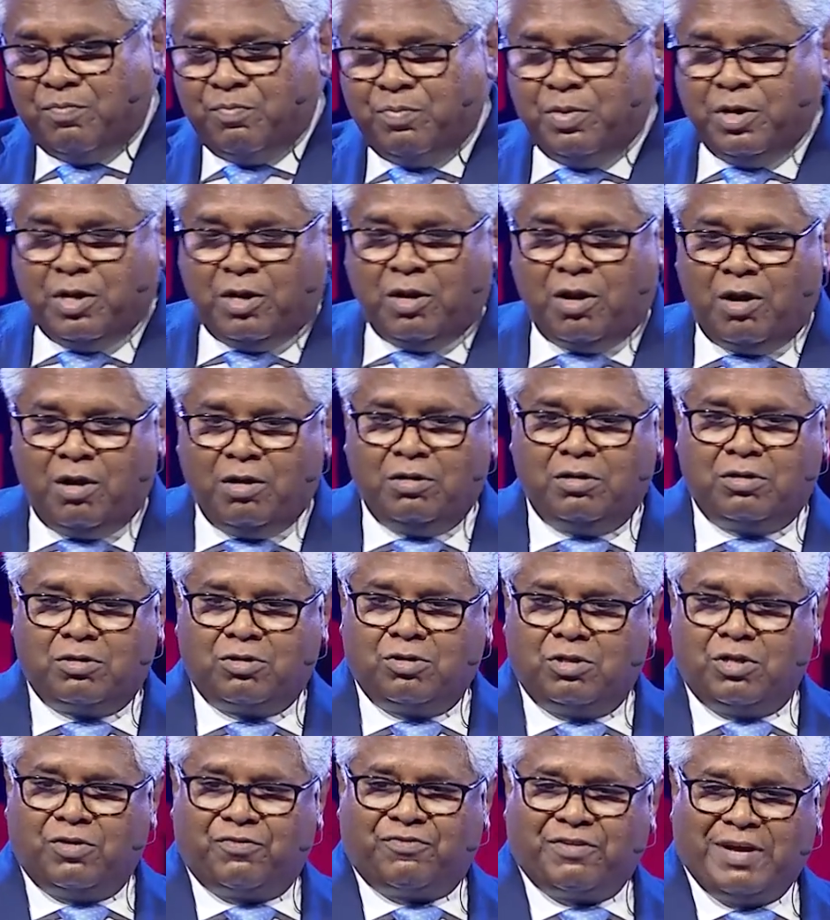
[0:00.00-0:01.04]
belong
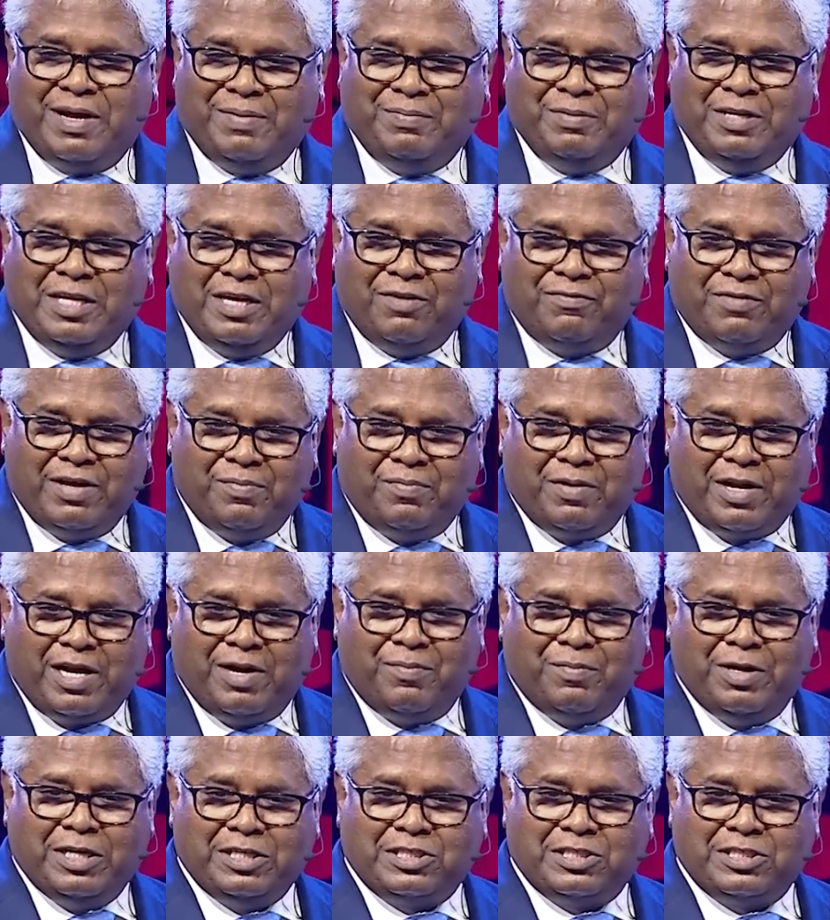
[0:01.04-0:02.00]
to the family of Abraham,